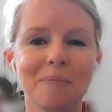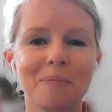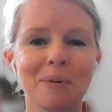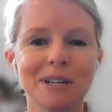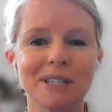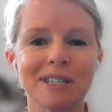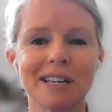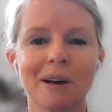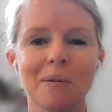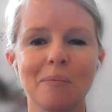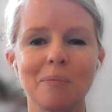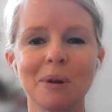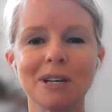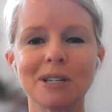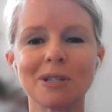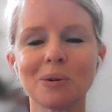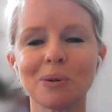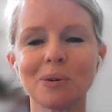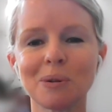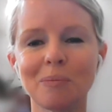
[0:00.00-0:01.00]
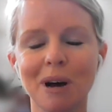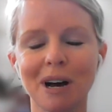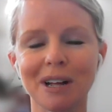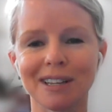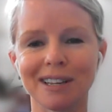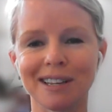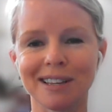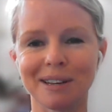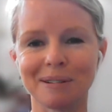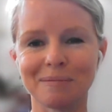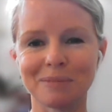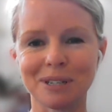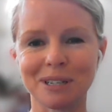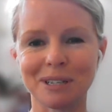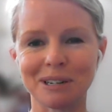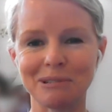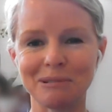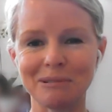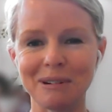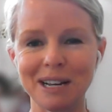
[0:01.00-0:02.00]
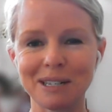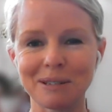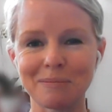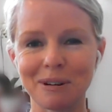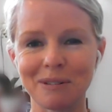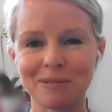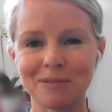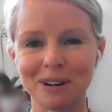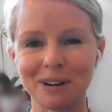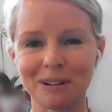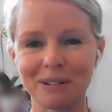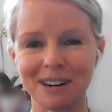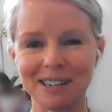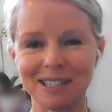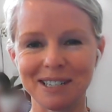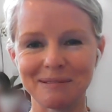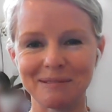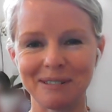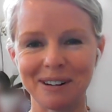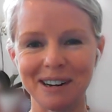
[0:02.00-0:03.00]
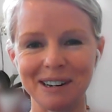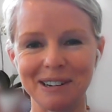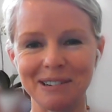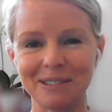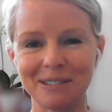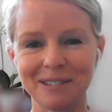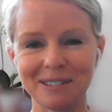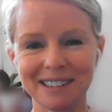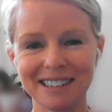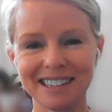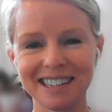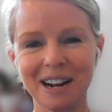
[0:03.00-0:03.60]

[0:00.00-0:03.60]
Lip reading: but it's all about lithium still, has been for quite a while,